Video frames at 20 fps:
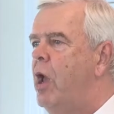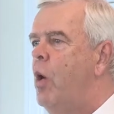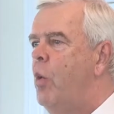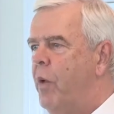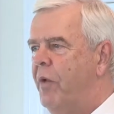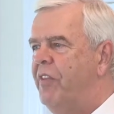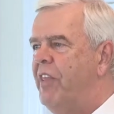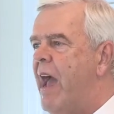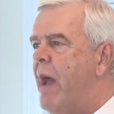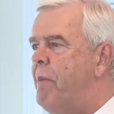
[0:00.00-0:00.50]

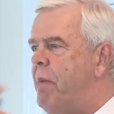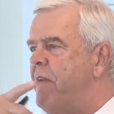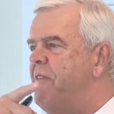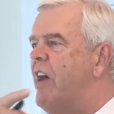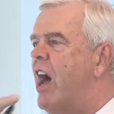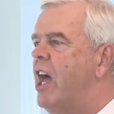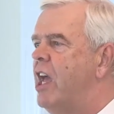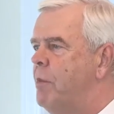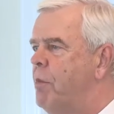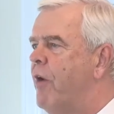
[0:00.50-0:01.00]
Would that be
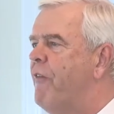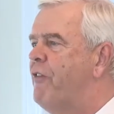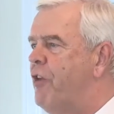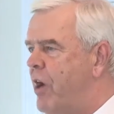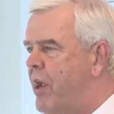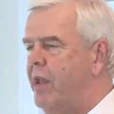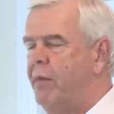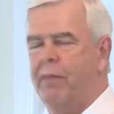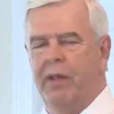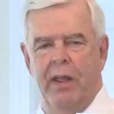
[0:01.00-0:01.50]
valuable for
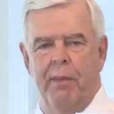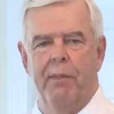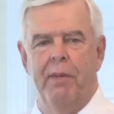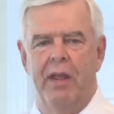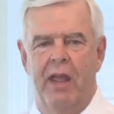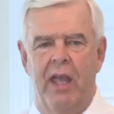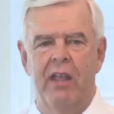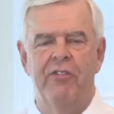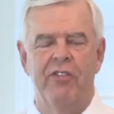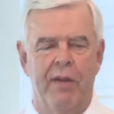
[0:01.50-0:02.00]

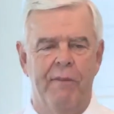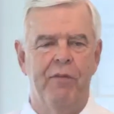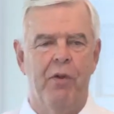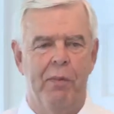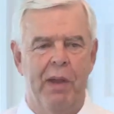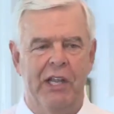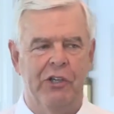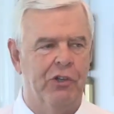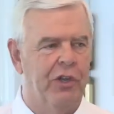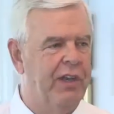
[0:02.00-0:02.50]
him, his
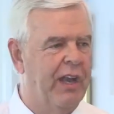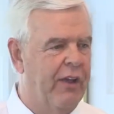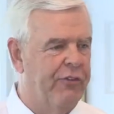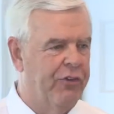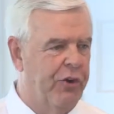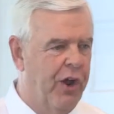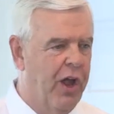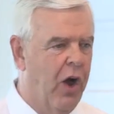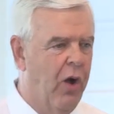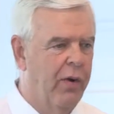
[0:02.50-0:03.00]
information, yes
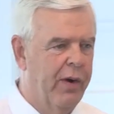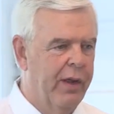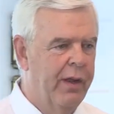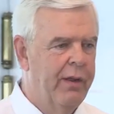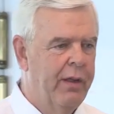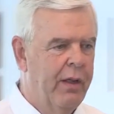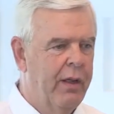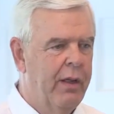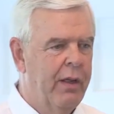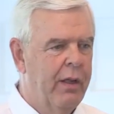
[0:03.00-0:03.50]
or no?
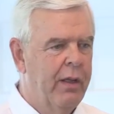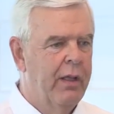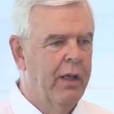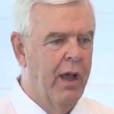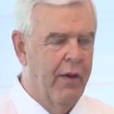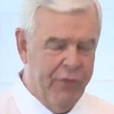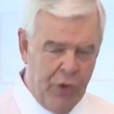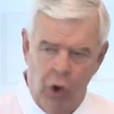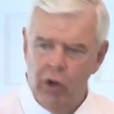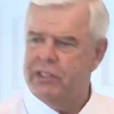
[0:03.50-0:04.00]

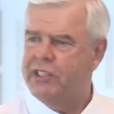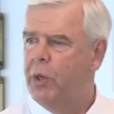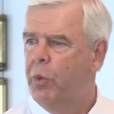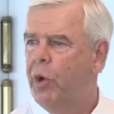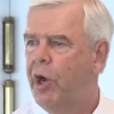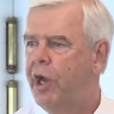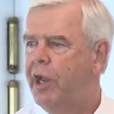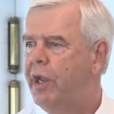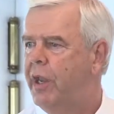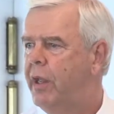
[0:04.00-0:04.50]
Of course it
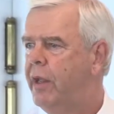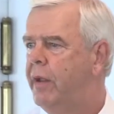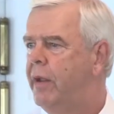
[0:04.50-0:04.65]
would.